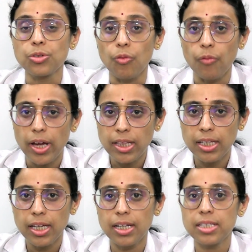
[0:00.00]
So,
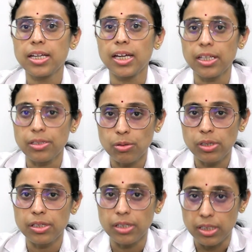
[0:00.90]
when there is a
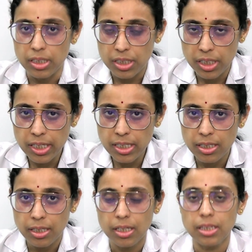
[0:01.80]
insulin
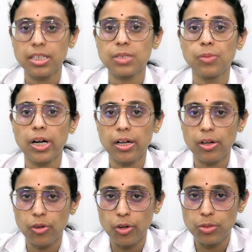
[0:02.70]
resistance, this blood
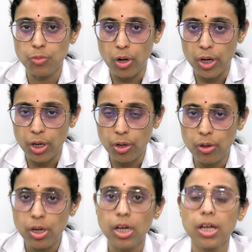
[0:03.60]
glucose
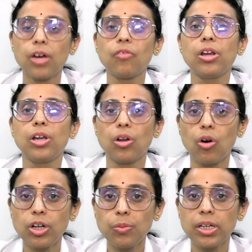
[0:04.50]
molecule will
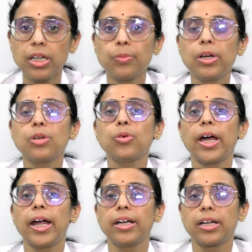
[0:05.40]
not be able to
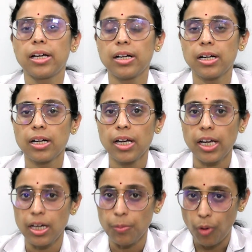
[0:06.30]
enter
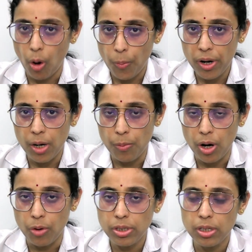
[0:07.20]
in a proper
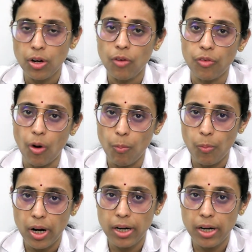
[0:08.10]
amount from